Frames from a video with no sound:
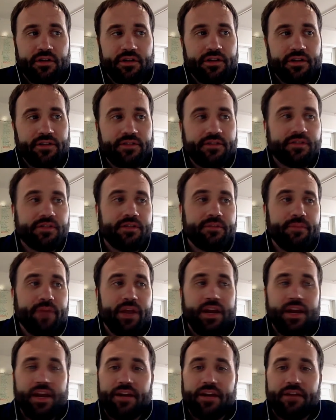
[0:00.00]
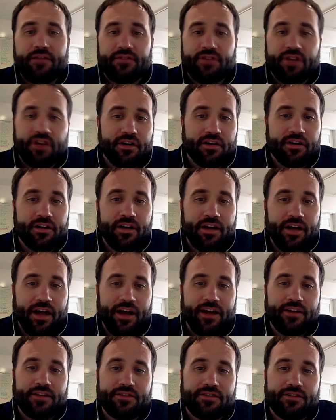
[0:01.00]
This is in my native tongue,
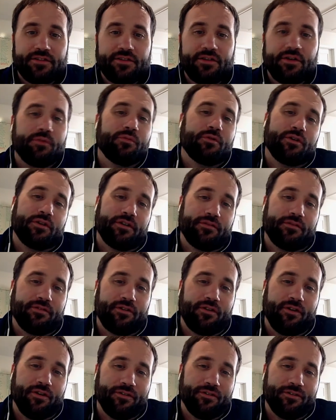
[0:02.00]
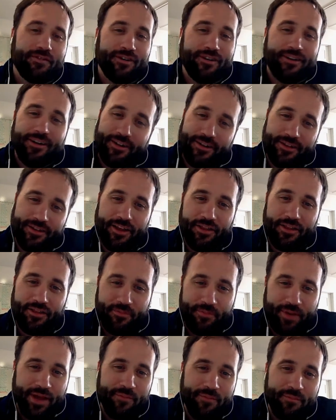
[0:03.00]
and it's still more difficult than
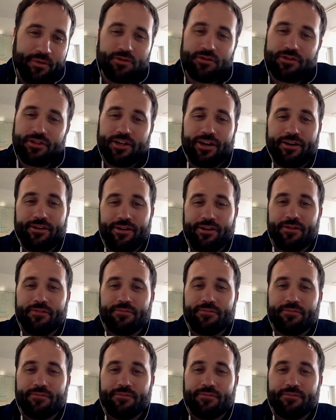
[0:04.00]
the bamboo scenario.